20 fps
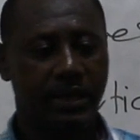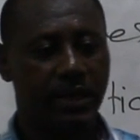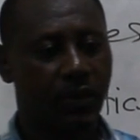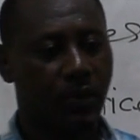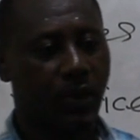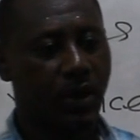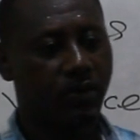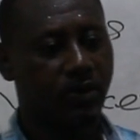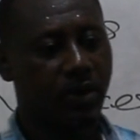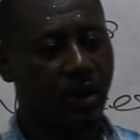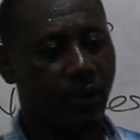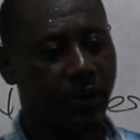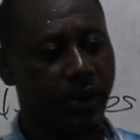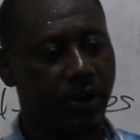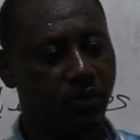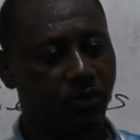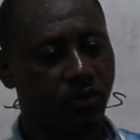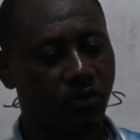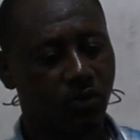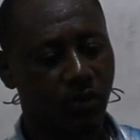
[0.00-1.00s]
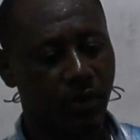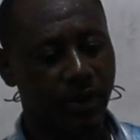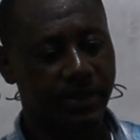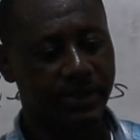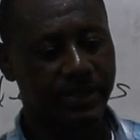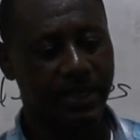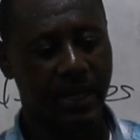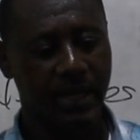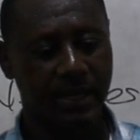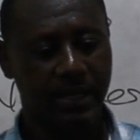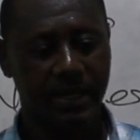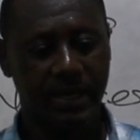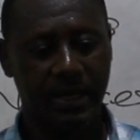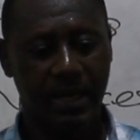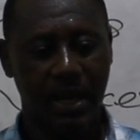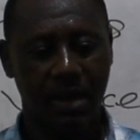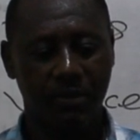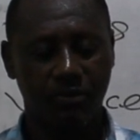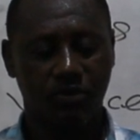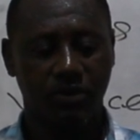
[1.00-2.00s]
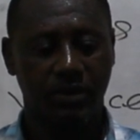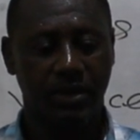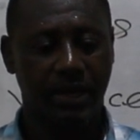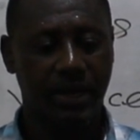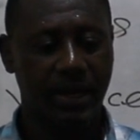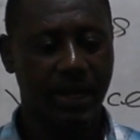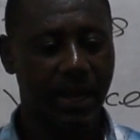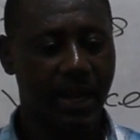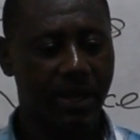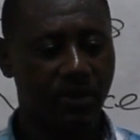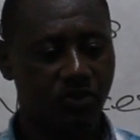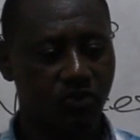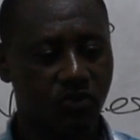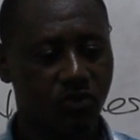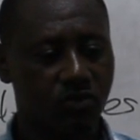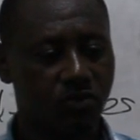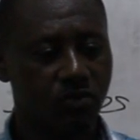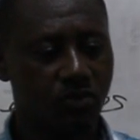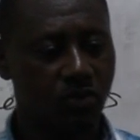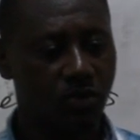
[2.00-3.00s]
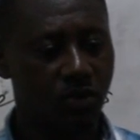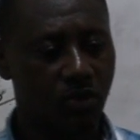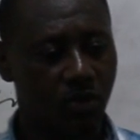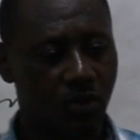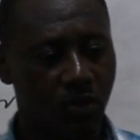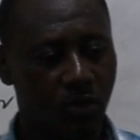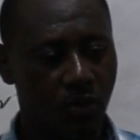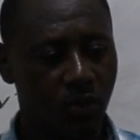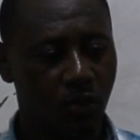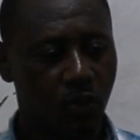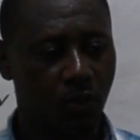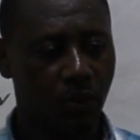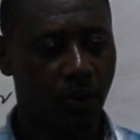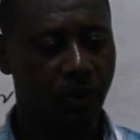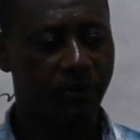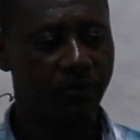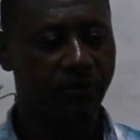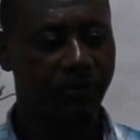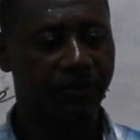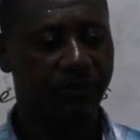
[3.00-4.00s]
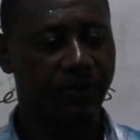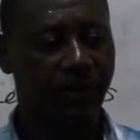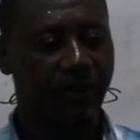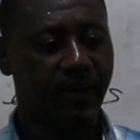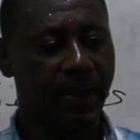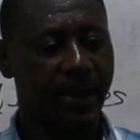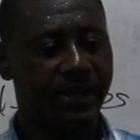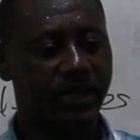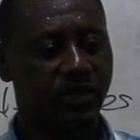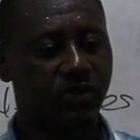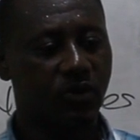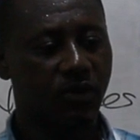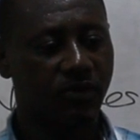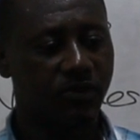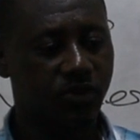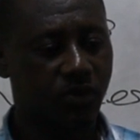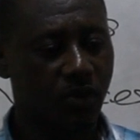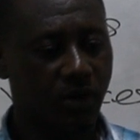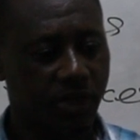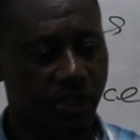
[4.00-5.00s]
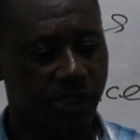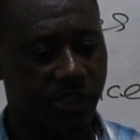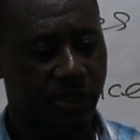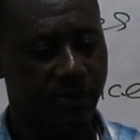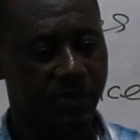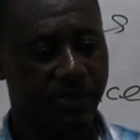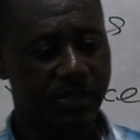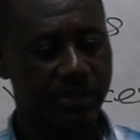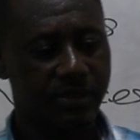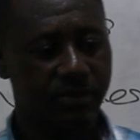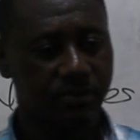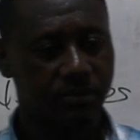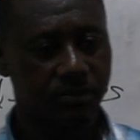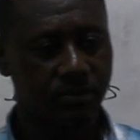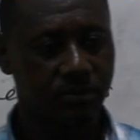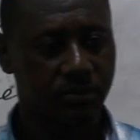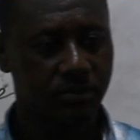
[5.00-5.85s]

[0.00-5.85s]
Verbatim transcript: Then what we are going to do is that come to the classroom with variety of solid shapes.